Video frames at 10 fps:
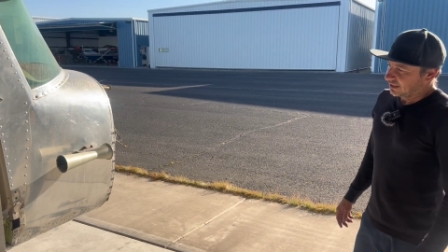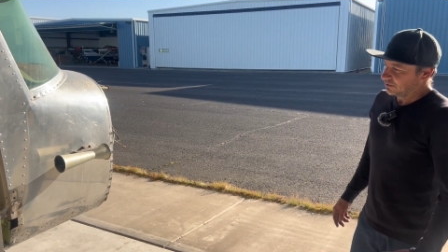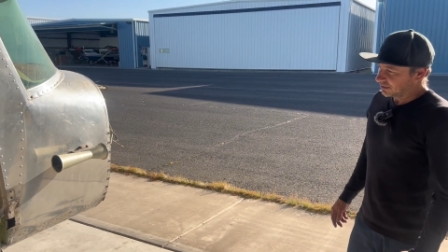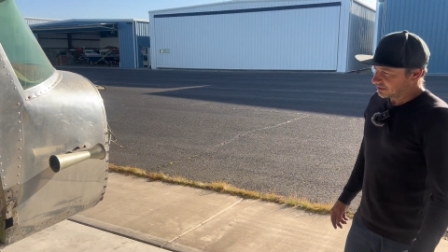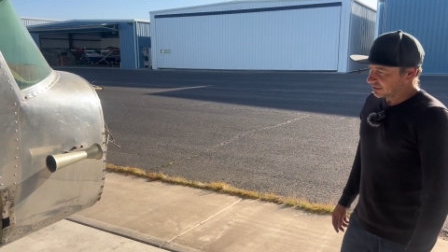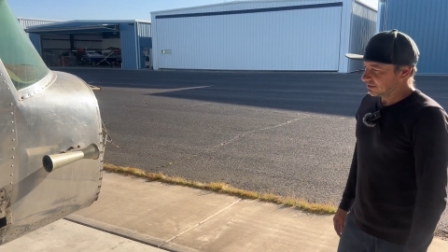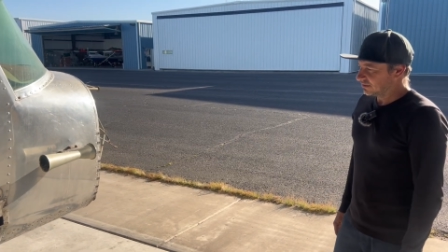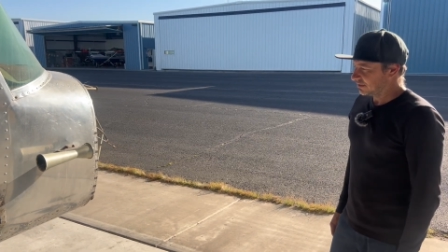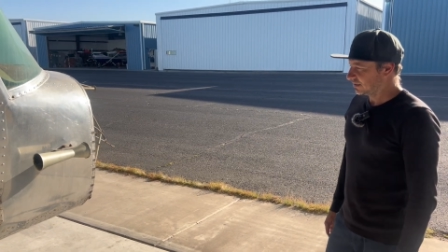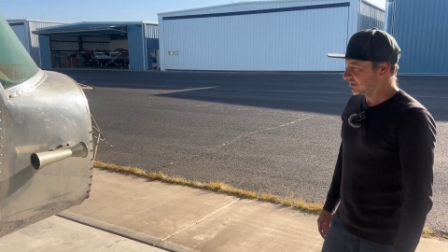it was a
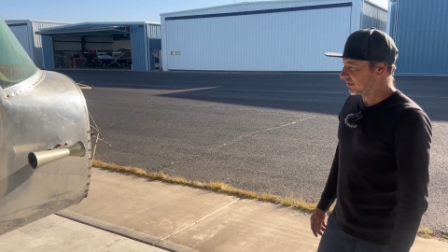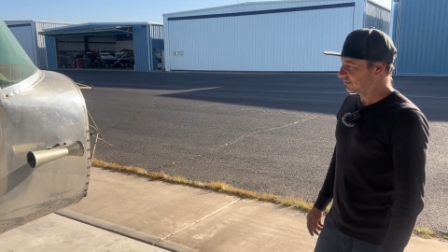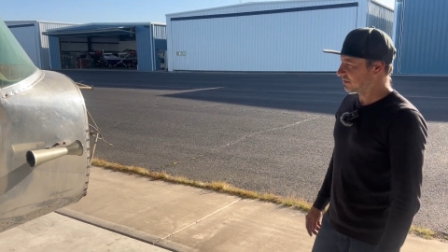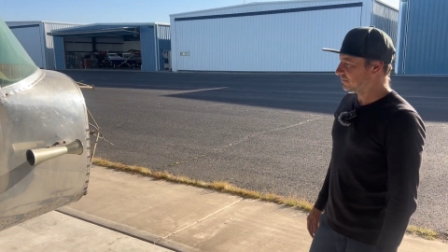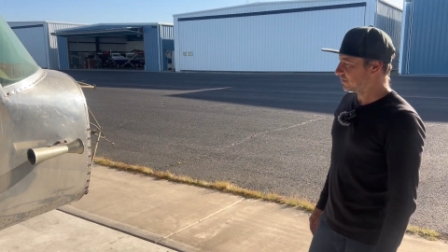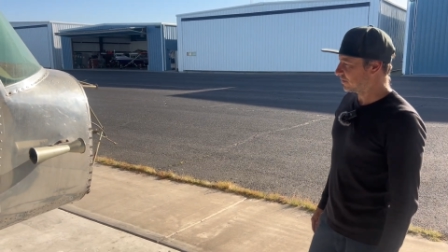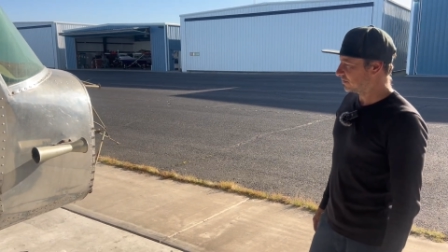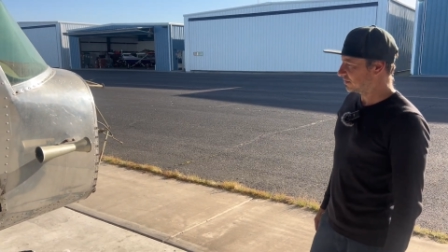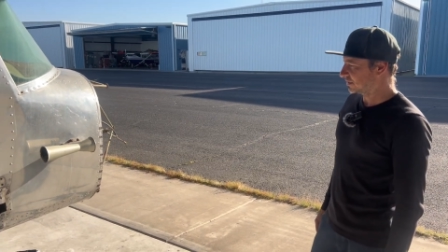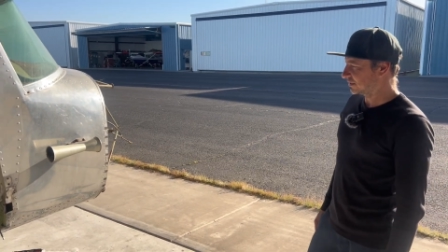little little
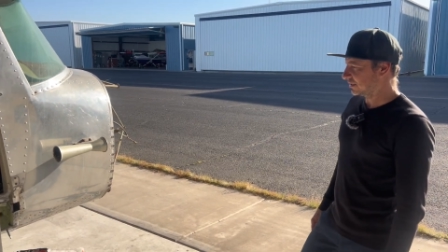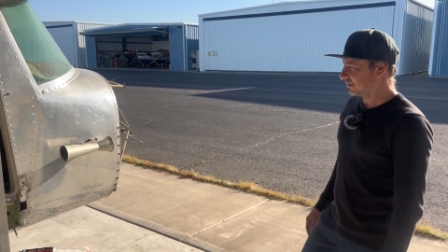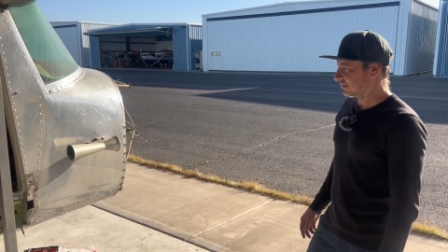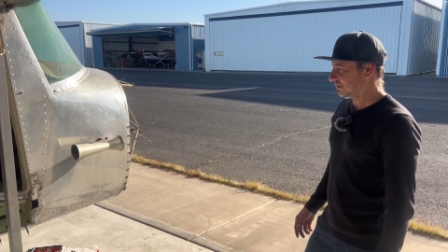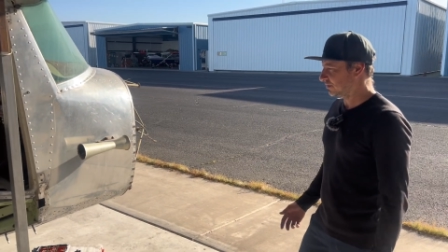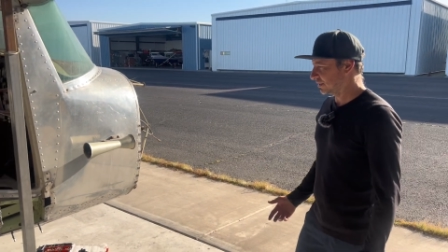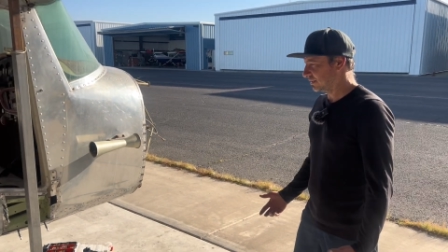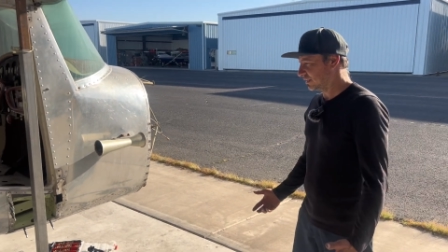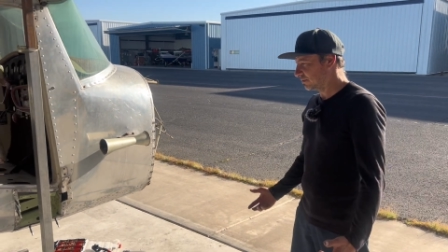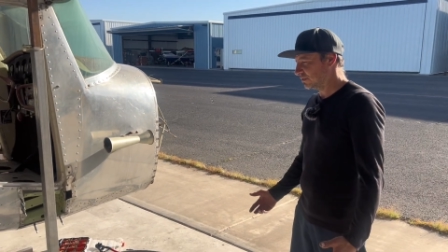difficult just because
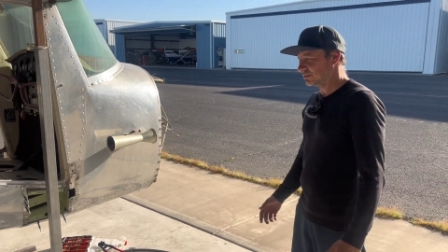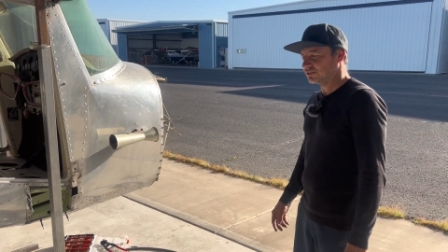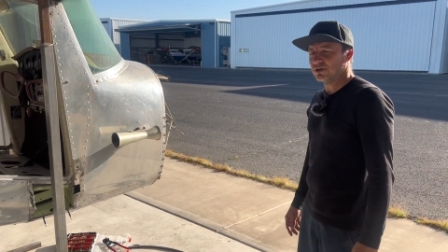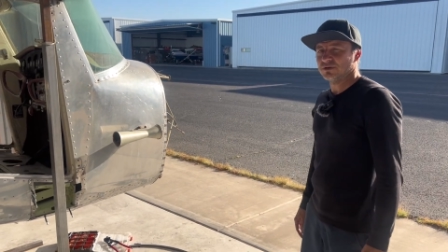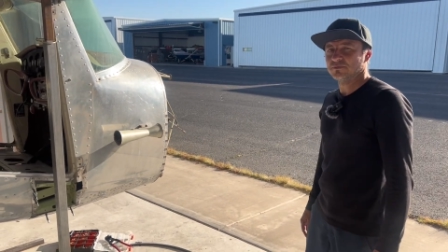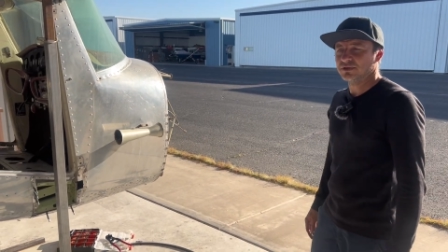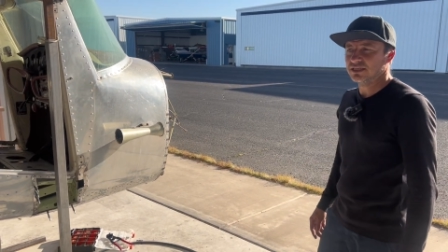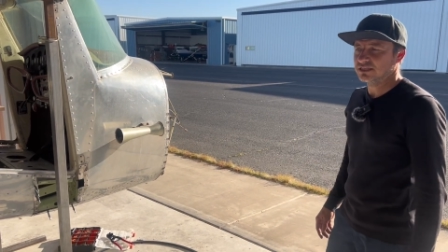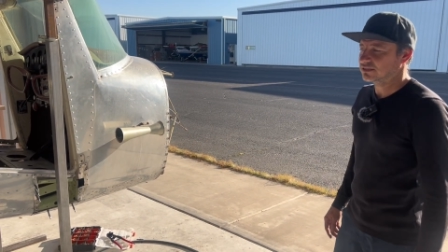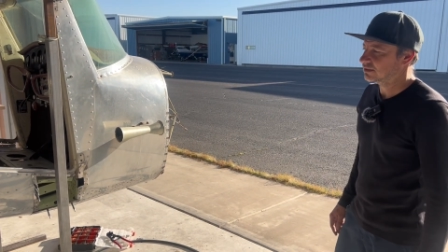it, it, was a donor
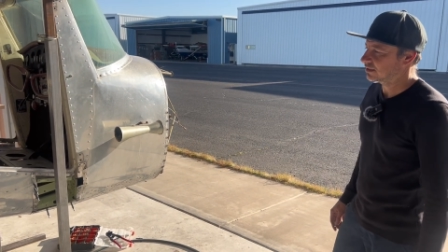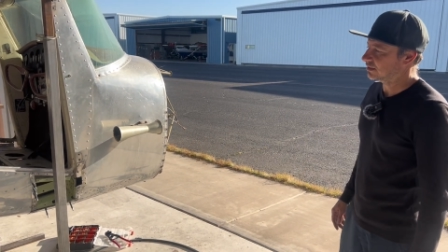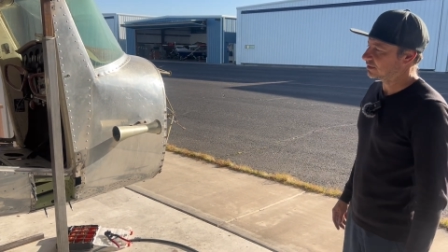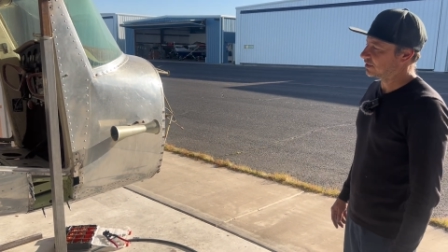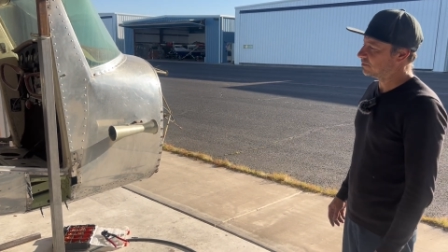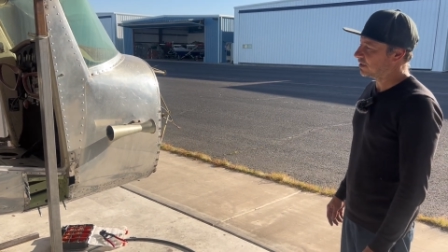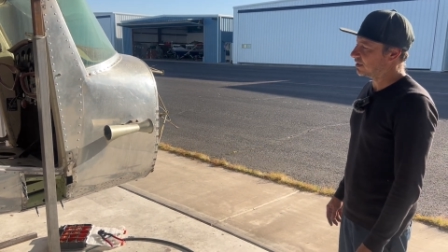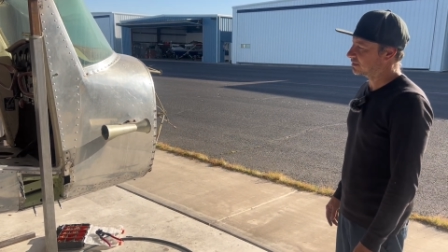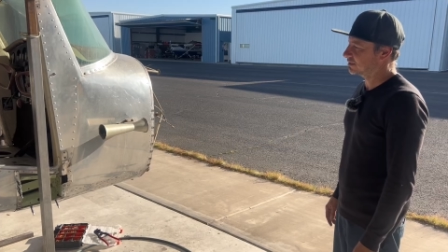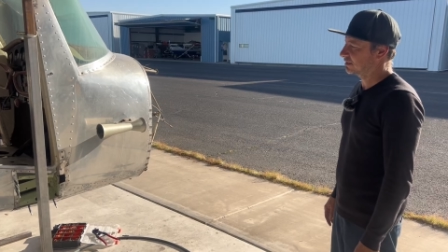plane uh,
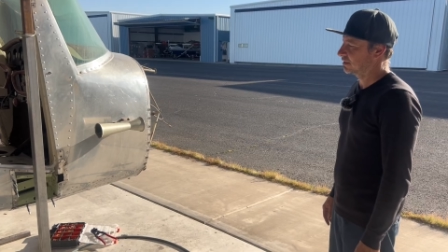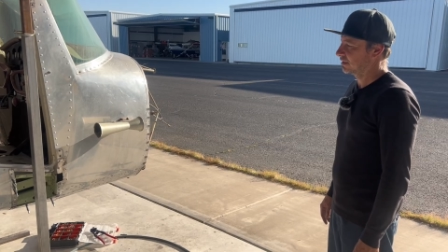gearbox